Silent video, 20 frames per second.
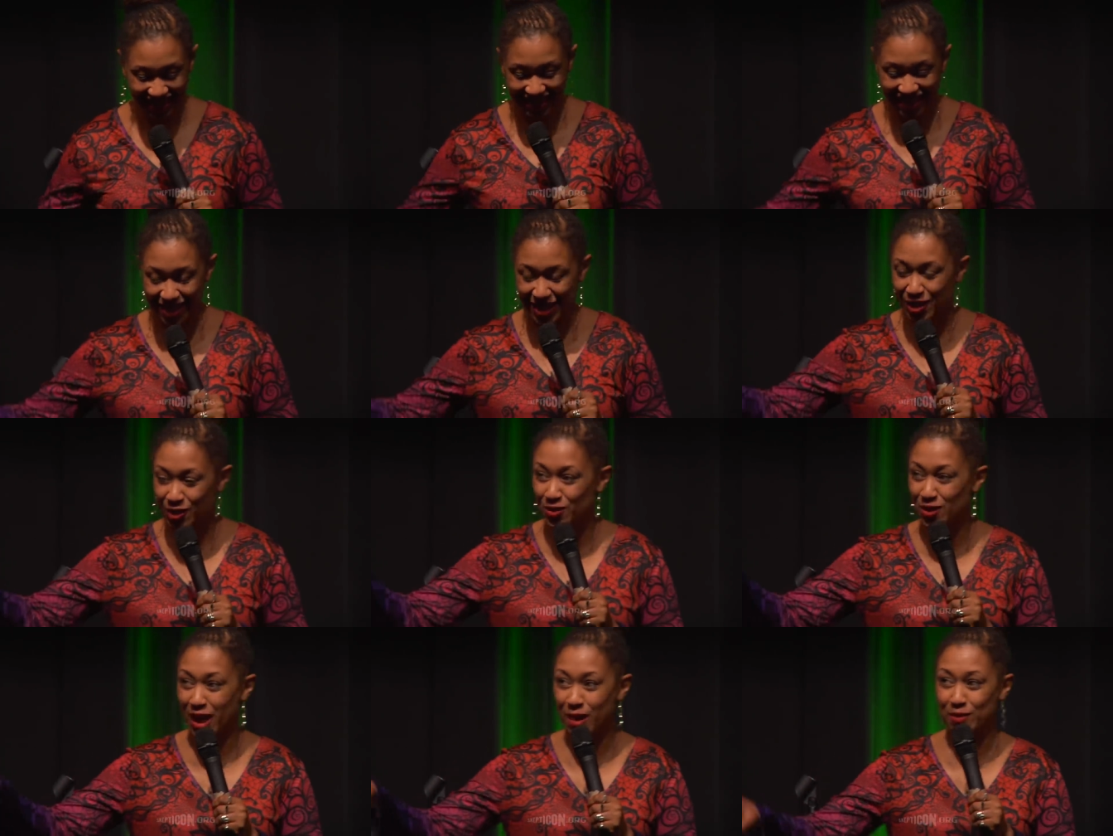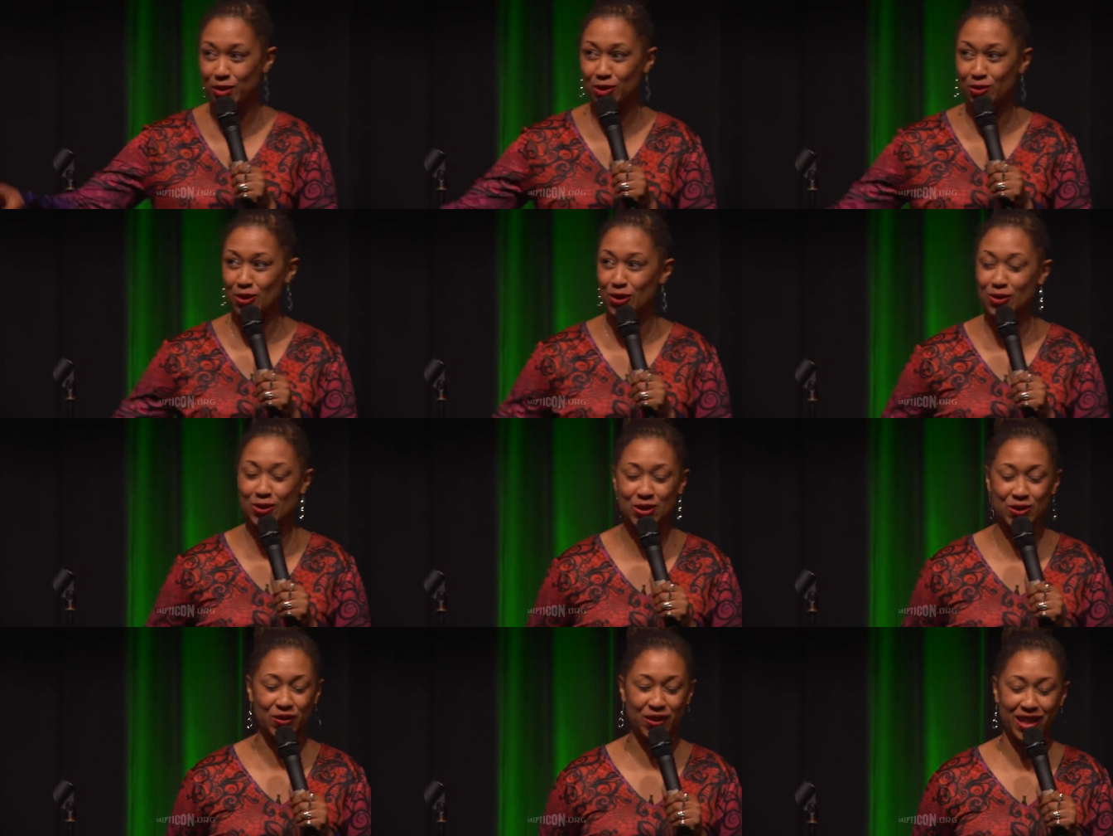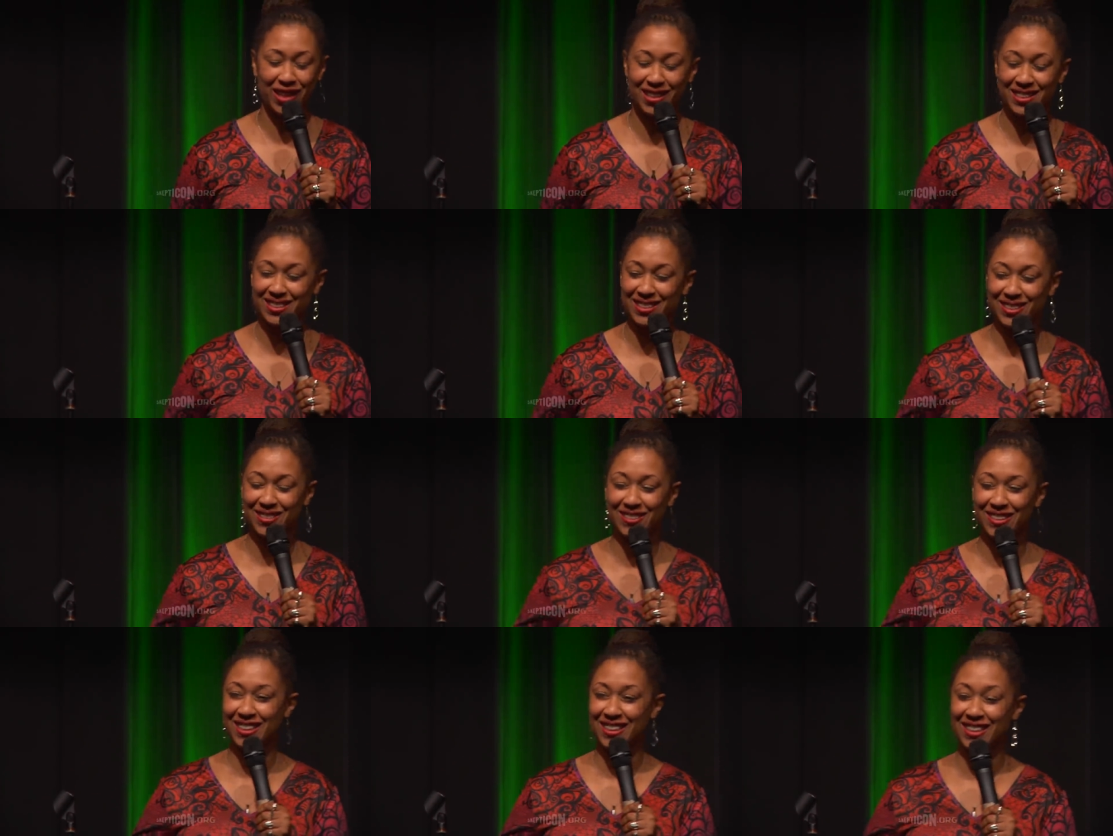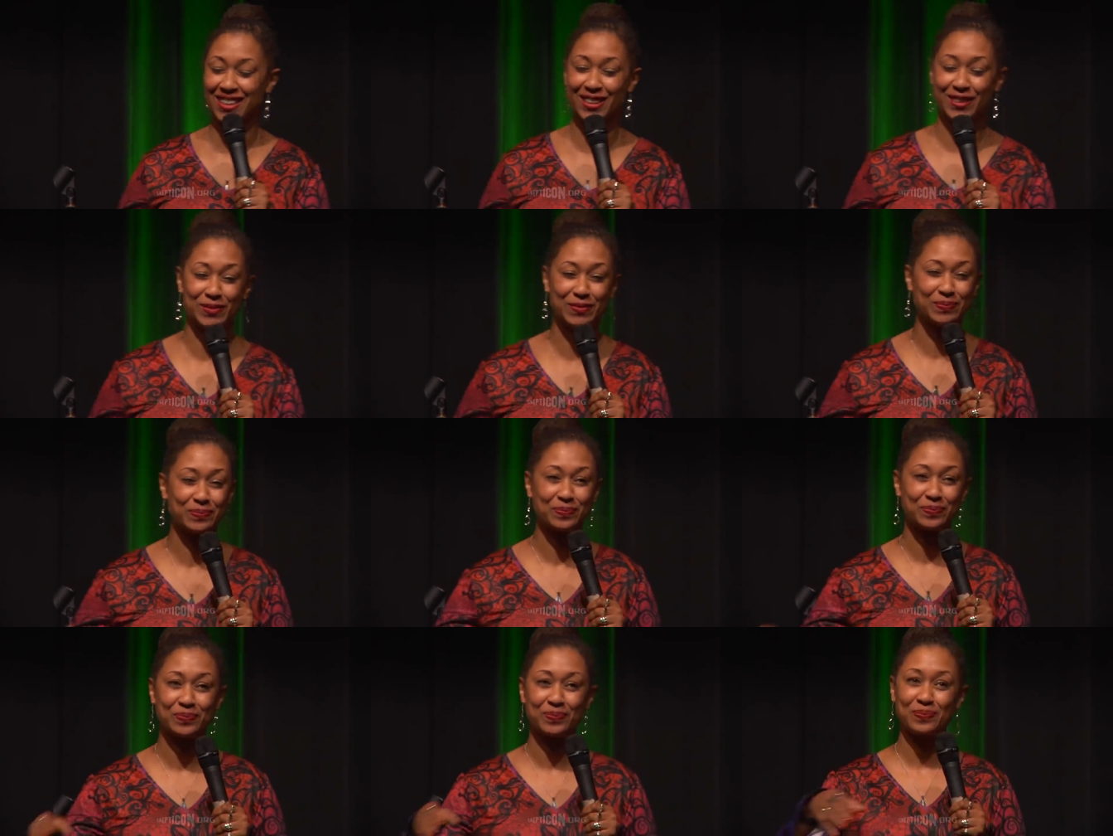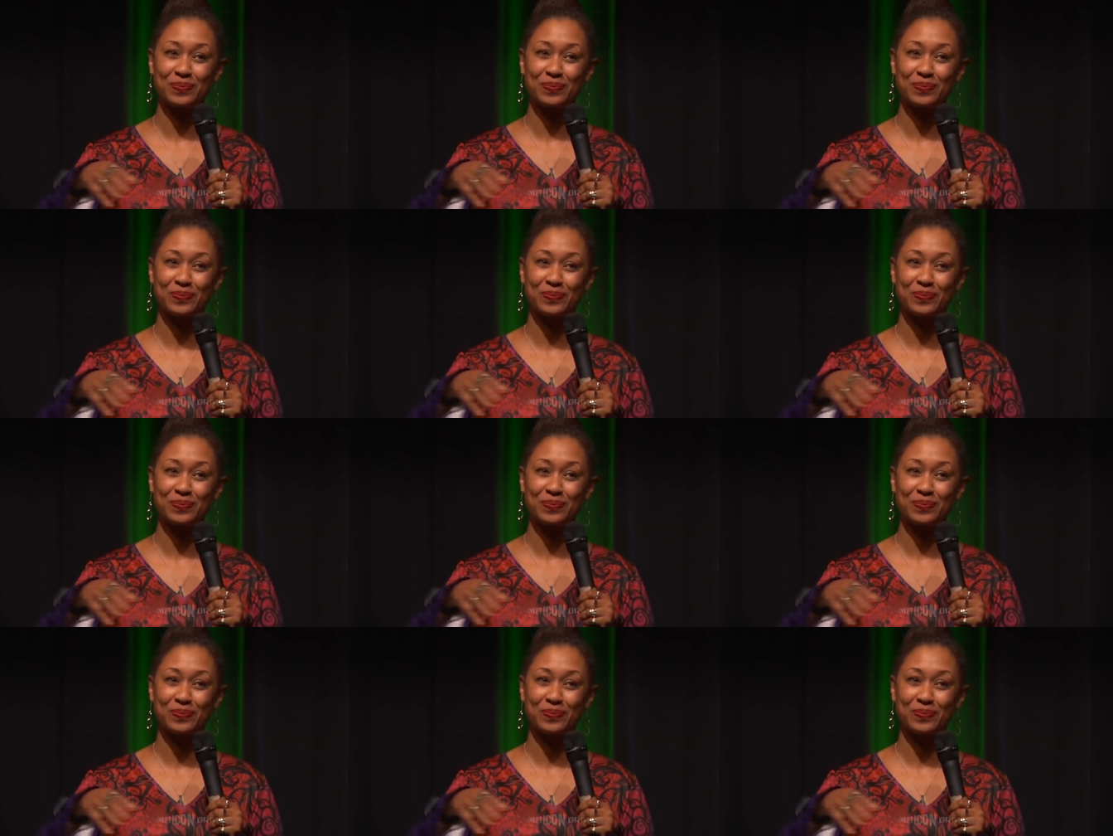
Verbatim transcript: Thank you, Game of Thrones fans. Oh my God